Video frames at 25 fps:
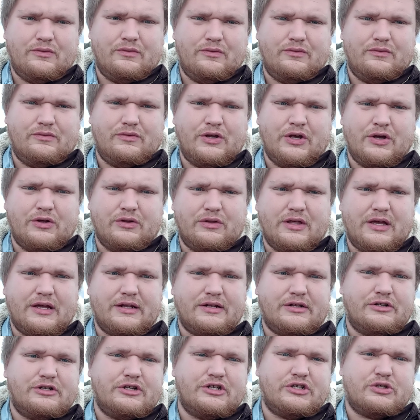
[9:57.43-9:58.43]
you know the
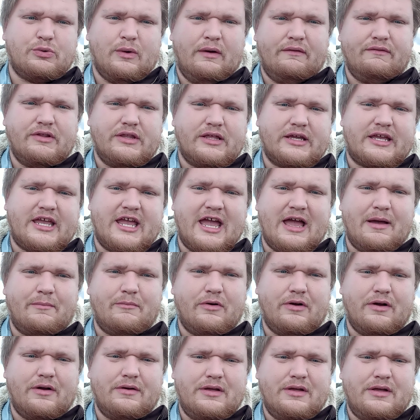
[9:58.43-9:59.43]
to swivel the
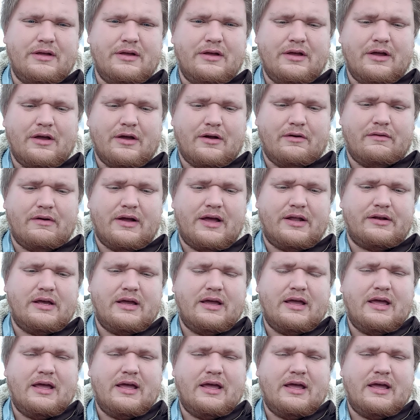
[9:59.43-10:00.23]
camera around.